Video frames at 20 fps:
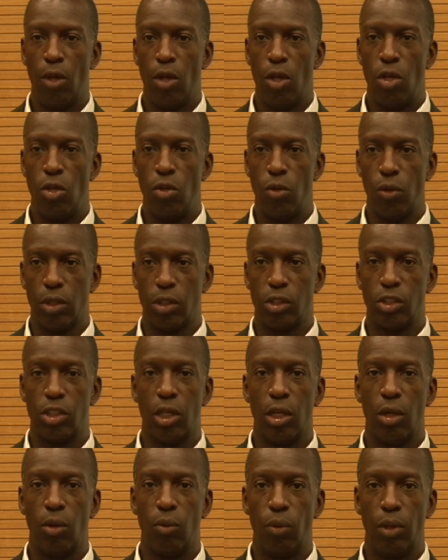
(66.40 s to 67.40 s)
You can
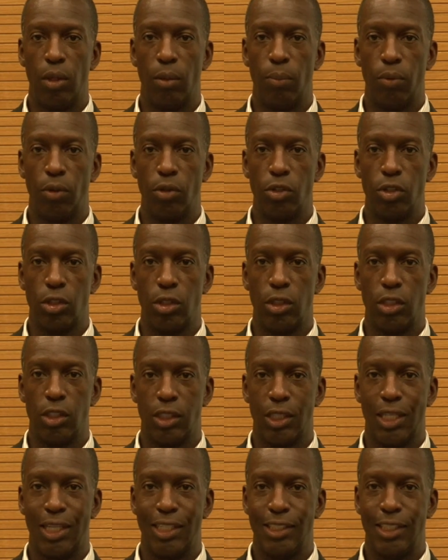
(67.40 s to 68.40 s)
tell when a person
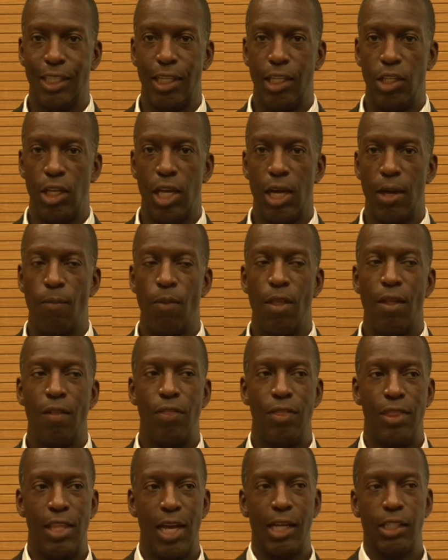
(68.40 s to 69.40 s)
decides, hey, yeah,
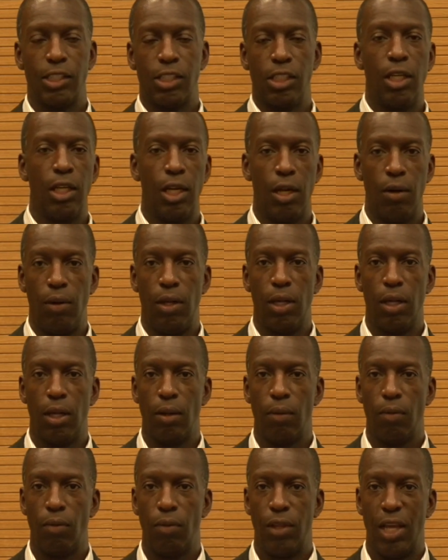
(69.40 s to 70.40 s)
that's an
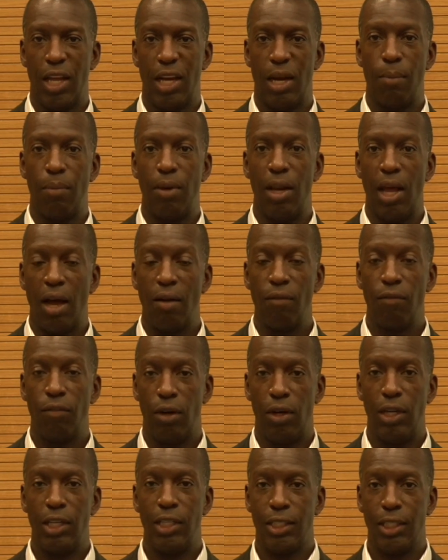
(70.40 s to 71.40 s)
area that I'm not
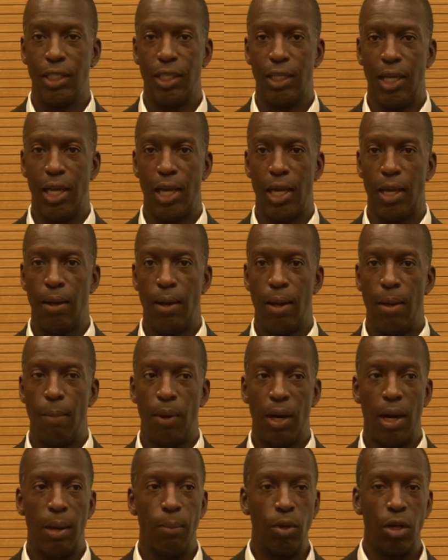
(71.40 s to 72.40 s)
very good at,
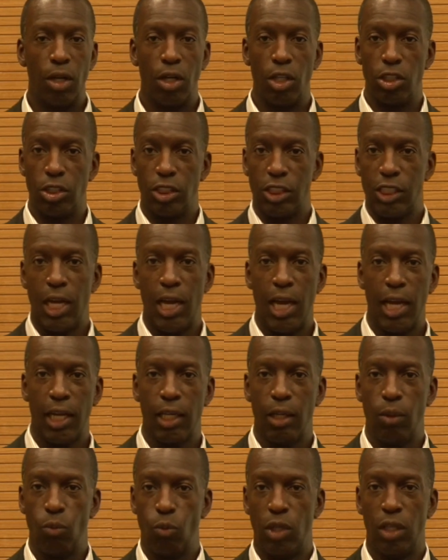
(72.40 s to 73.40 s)
but I'm going to attack
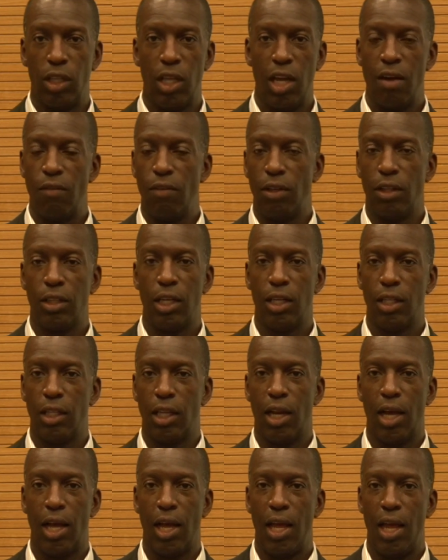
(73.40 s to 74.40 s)
it with everything
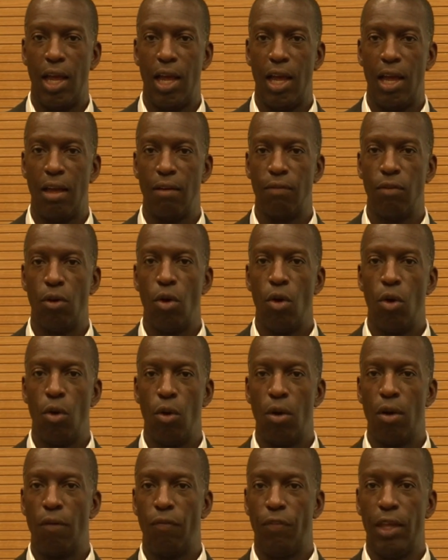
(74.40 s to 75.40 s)
that I have,
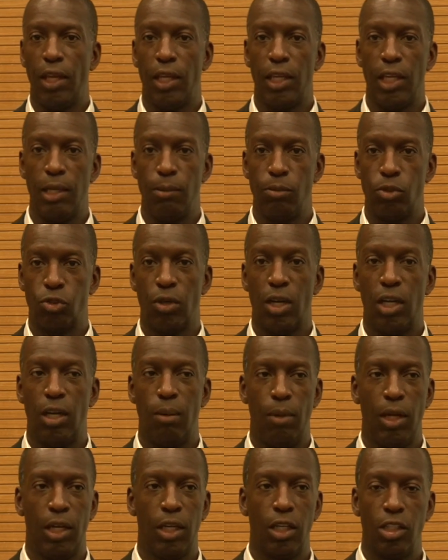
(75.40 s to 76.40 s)
or if they keep trying to
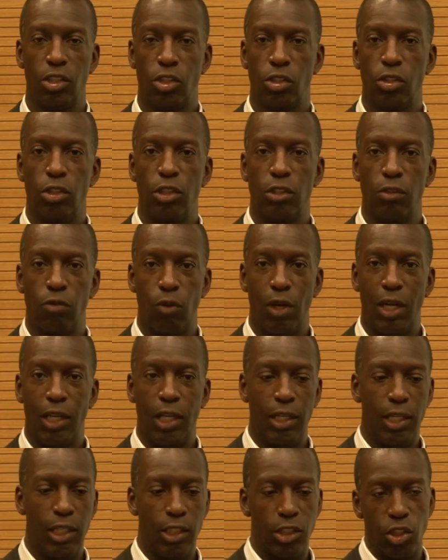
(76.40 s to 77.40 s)
make an excuse why
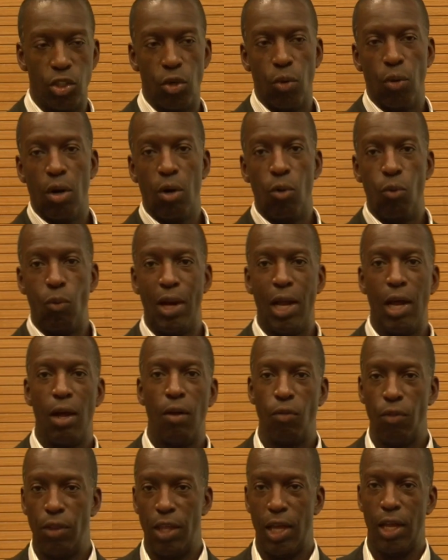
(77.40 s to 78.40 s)
they need to go
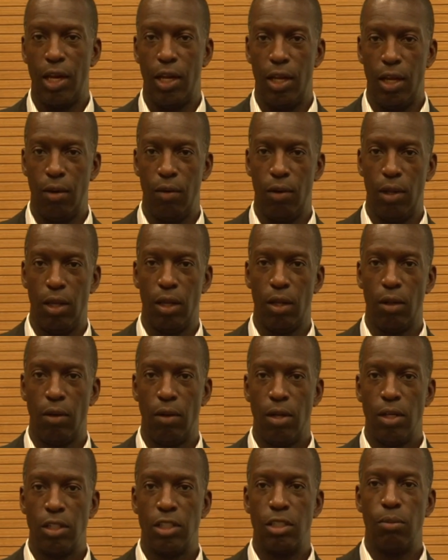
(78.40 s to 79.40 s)
around that area
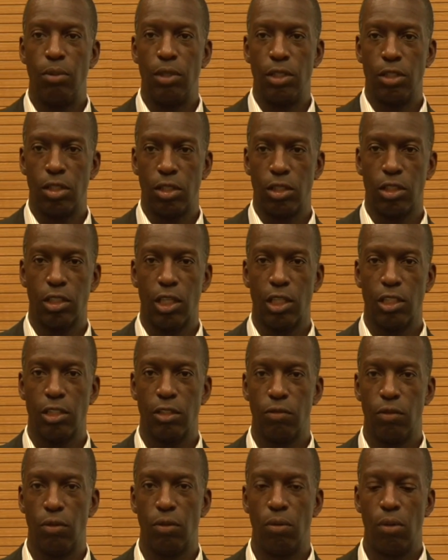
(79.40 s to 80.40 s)
to be
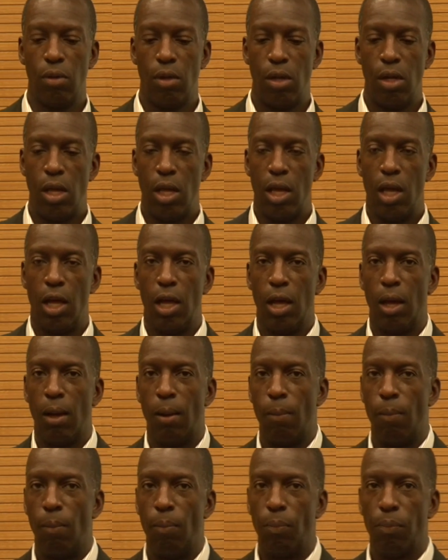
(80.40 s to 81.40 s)
successful.
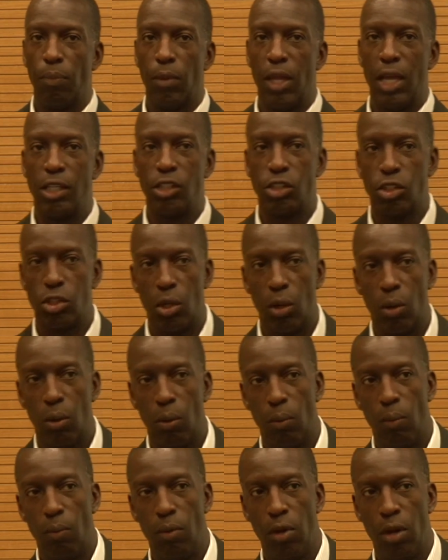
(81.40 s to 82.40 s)
And
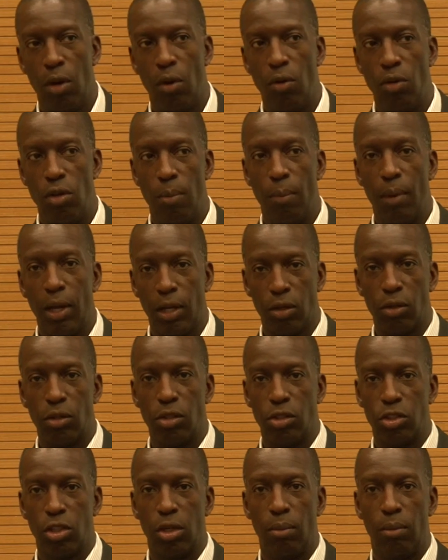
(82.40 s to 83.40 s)
so, you make your
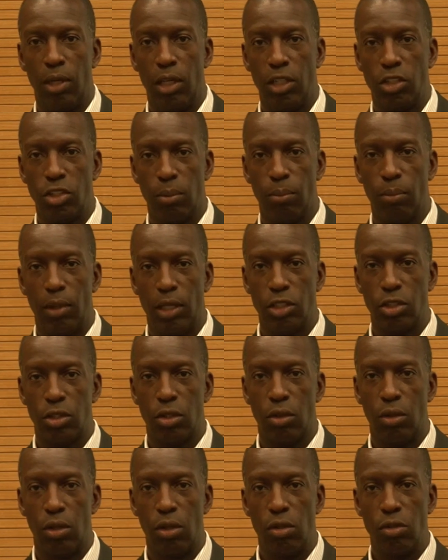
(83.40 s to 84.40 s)
determination based
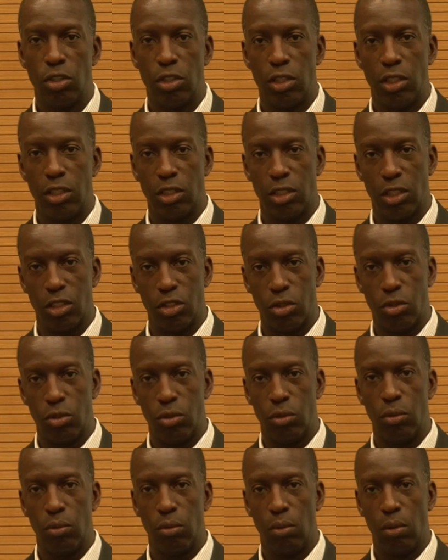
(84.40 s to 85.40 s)
on those things as
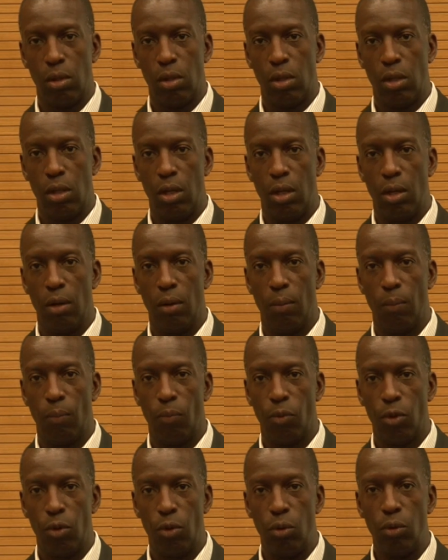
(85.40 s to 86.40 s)
to,
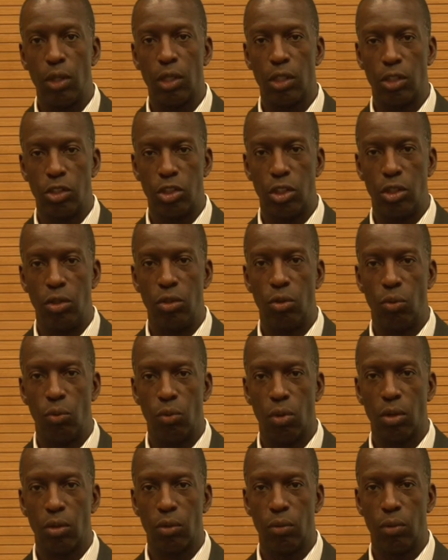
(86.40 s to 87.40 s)
who to continue to
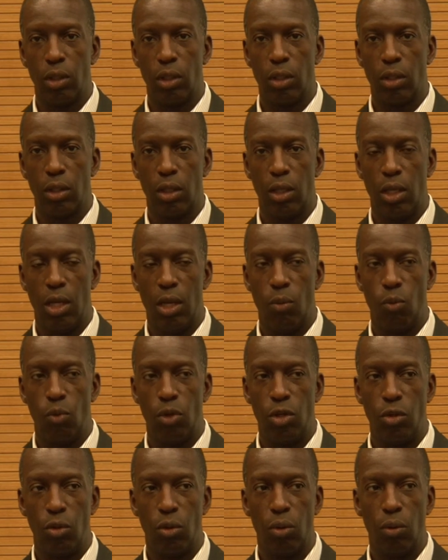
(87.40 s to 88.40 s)
work with. And
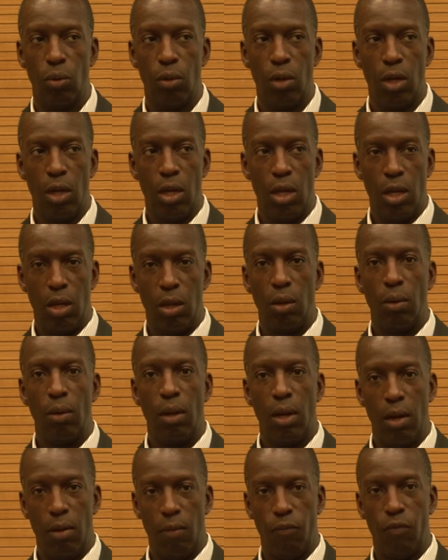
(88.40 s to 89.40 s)
when
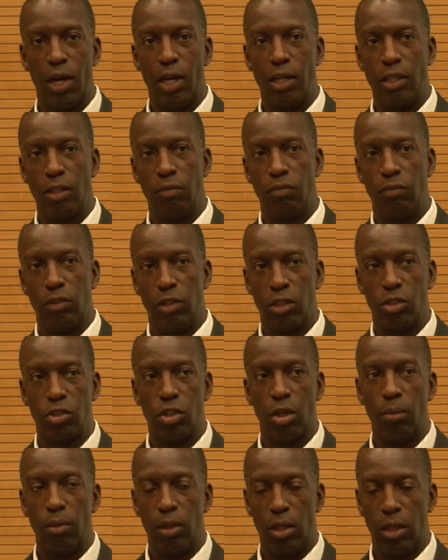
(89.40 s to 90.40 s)
and if I
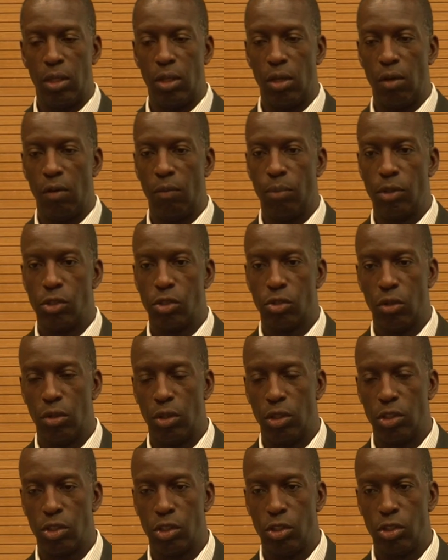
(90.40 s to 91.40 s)
determine, and there have been
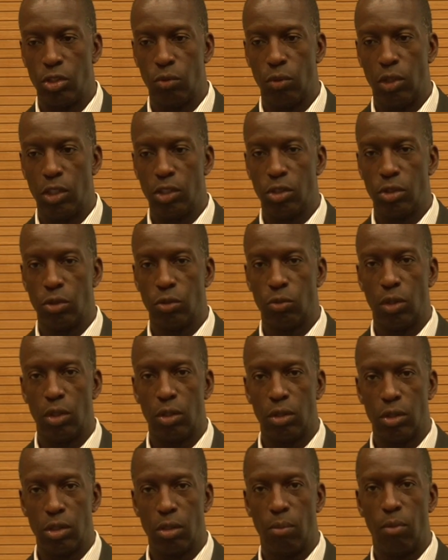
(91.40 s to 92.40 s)
certainly situations
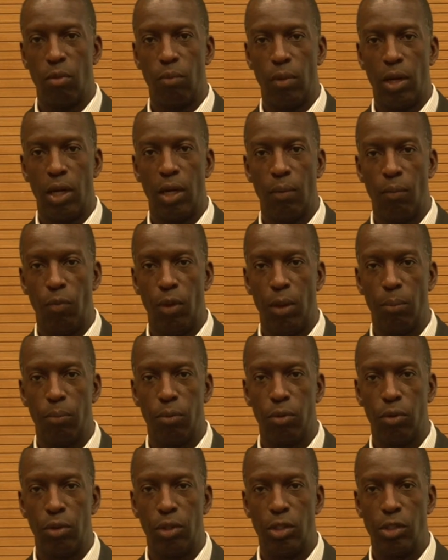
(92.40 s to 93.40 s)
with some of my
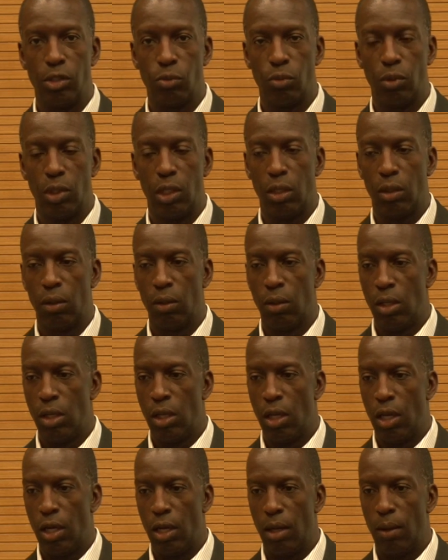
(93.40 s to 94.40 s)
employees where
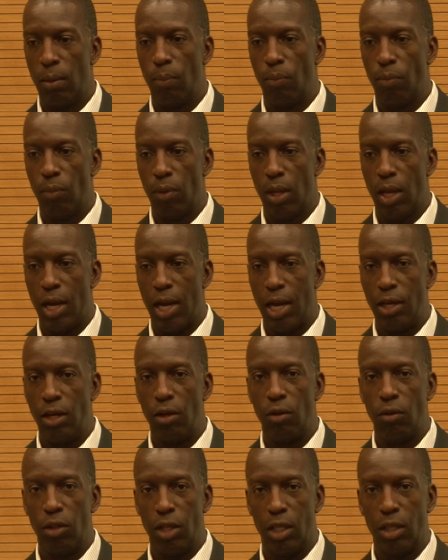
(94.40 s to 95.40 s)
I
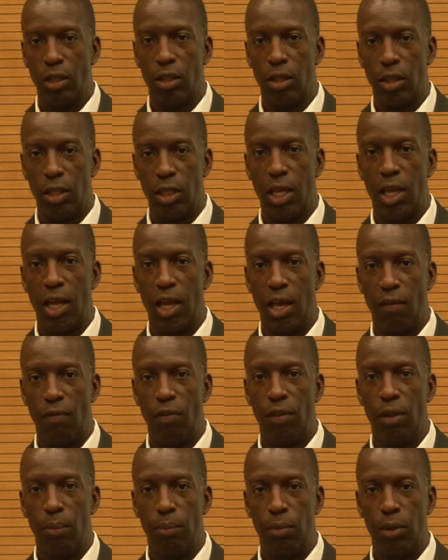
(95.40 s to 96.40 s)
know that they have
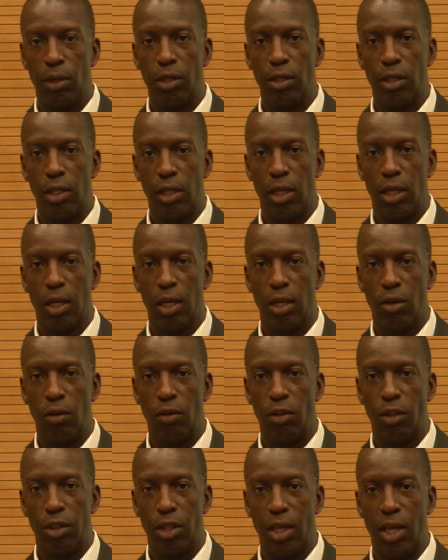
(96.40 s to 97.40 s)
the ability and I know
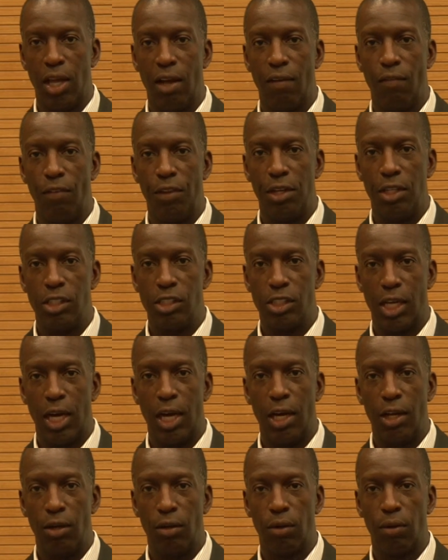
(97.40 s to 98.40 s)
that they have the
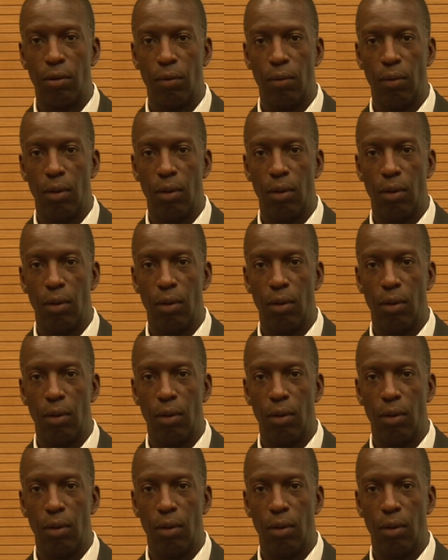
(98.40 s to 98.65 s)
desire,